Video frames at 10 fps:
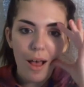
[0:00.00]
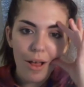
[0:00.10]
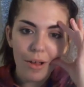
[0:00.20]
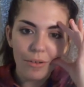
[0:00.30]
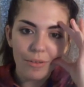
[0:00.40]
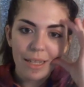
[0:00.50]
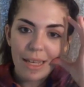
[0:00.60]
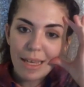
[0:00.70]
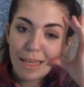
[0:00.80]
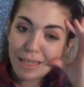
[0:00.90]
oh,
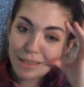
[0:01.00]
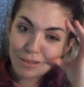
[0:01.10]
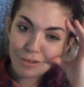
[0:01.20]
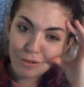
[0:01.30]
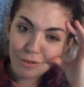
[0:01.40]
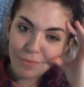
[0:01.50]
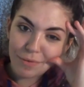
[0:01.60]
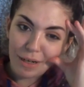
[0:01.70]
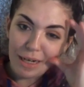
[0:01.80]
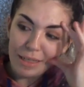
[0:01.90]
he has a
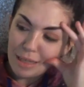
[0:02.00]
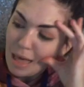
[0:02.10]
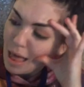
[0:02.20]
girlfriend.